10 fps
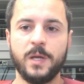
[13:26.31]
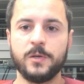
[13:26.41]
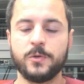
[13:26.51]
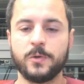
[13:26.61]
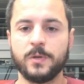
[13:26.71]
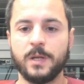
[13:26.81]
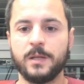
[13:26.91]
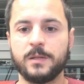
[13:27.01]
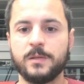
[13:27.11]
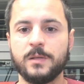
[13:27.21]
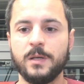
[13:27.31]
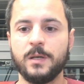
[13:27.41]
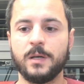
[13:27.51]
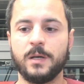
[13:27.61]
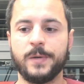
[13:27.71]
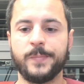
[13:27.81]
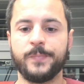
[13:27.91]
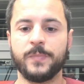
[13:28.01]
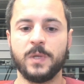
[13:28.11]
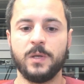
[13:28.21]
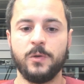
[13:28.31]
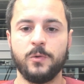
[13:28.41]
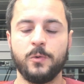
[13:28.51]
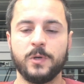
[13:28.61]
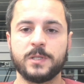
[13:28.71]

Make sure that you